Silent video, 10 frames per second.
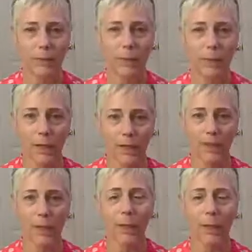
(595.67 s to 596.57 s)

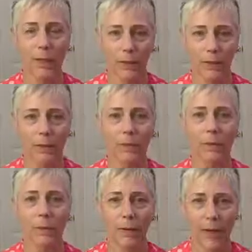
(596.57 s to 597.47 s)
some
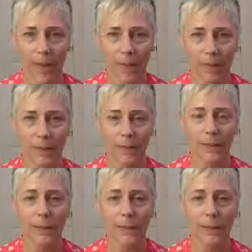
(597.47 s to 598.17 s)
other habits